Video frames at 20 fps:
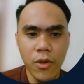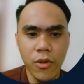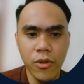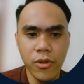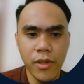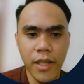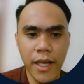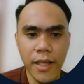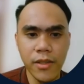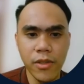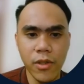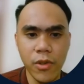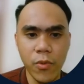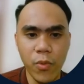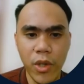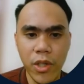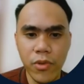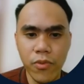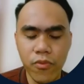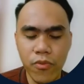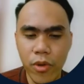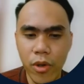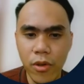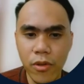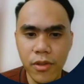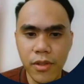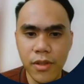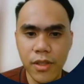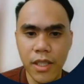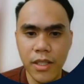who takes on which
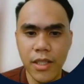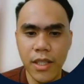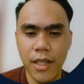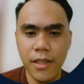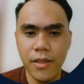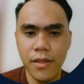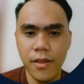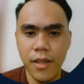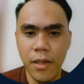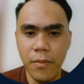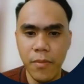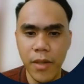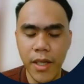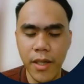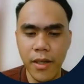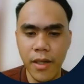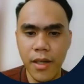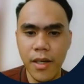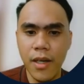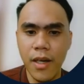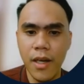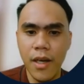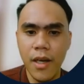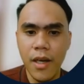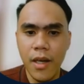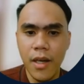roles, such as team leader,